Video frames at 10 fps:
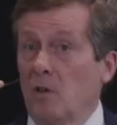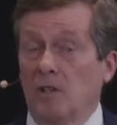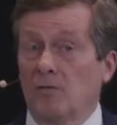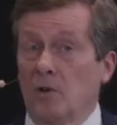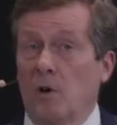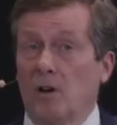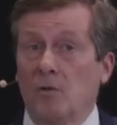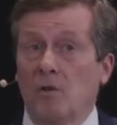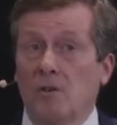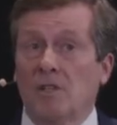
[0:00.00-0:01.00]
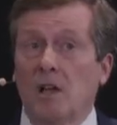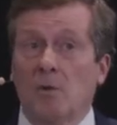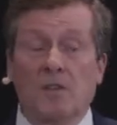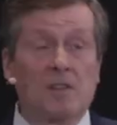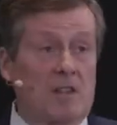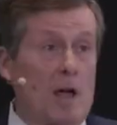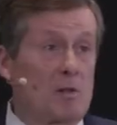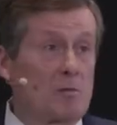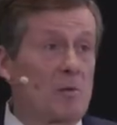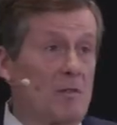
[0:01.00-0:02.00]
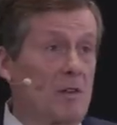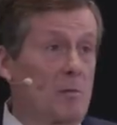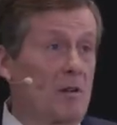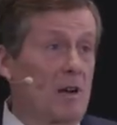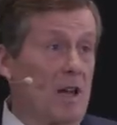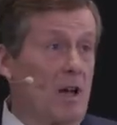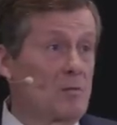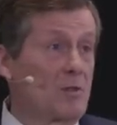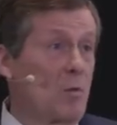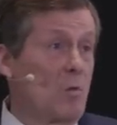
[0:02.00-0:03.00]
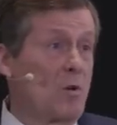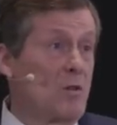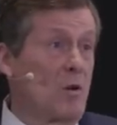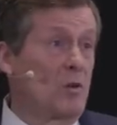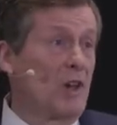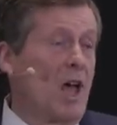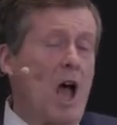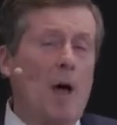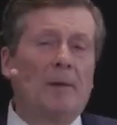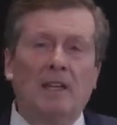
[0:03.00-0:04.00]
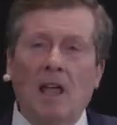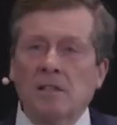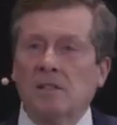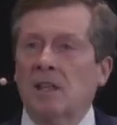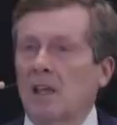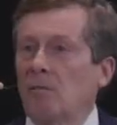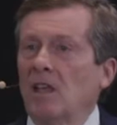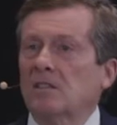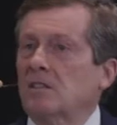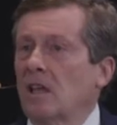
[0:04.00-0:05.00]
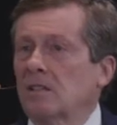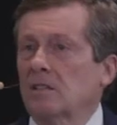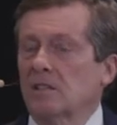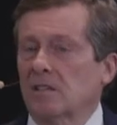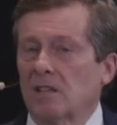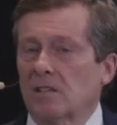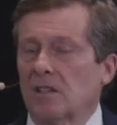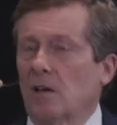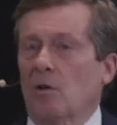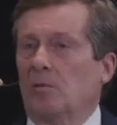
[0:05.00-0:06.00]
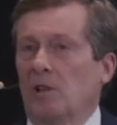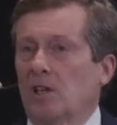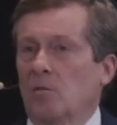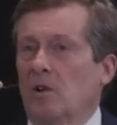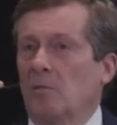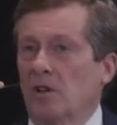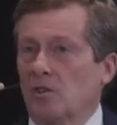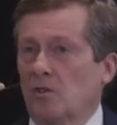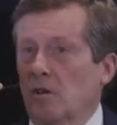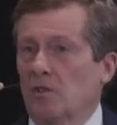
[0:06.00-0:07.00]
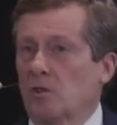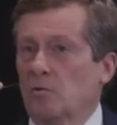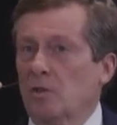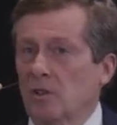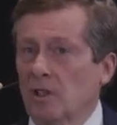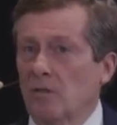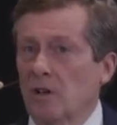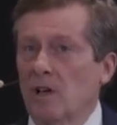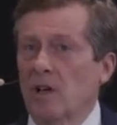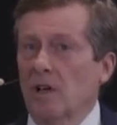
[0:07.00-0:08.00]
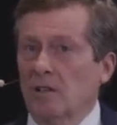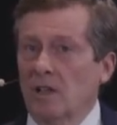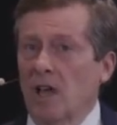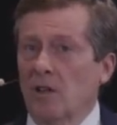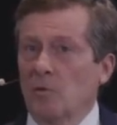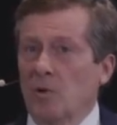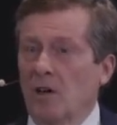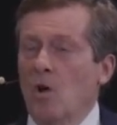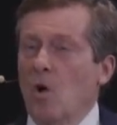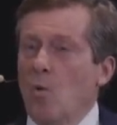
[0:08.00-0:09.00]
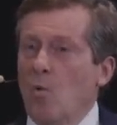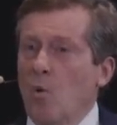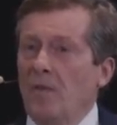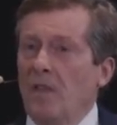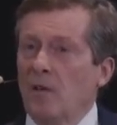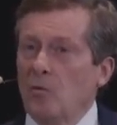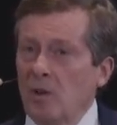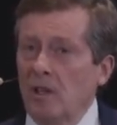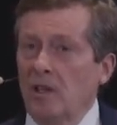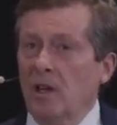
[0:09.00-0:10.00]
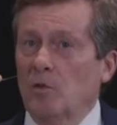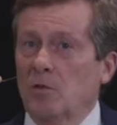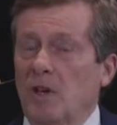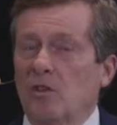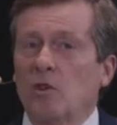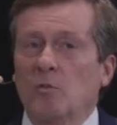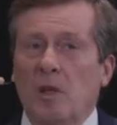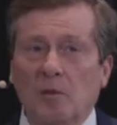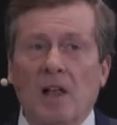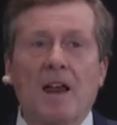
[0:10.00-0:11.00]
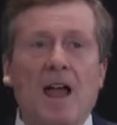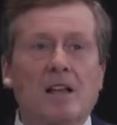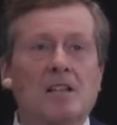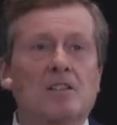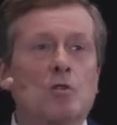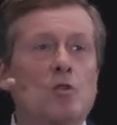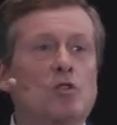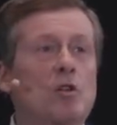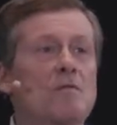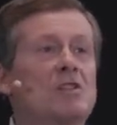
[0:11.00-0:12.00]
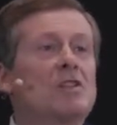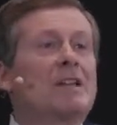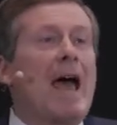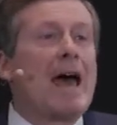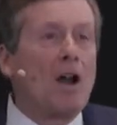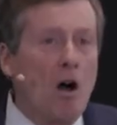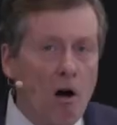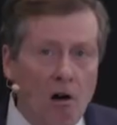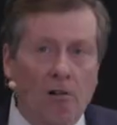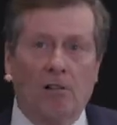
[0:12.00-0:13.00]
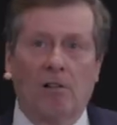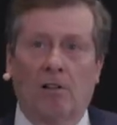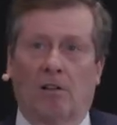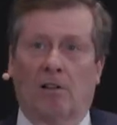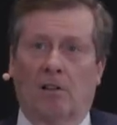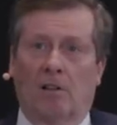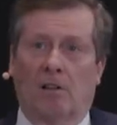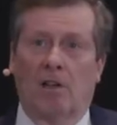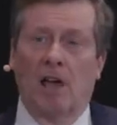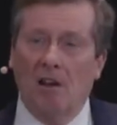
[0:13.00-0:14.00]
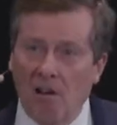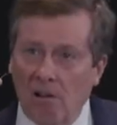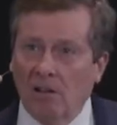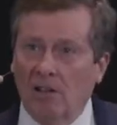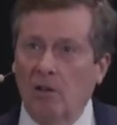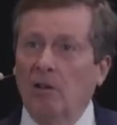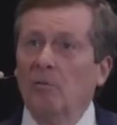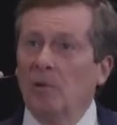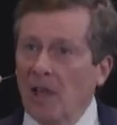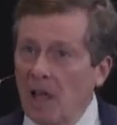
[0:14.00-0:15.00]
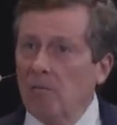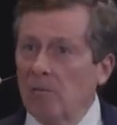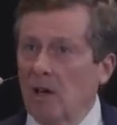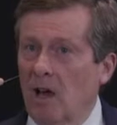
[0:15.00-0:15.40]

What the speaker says: of doing this for quite a few years now with the establishment of the community hubs. And what were those? I mean, yes, they made sense in the sense that they were a place where a bunch of services were delivered together, but what they really was make sure people had access to those services at all. And you can blame the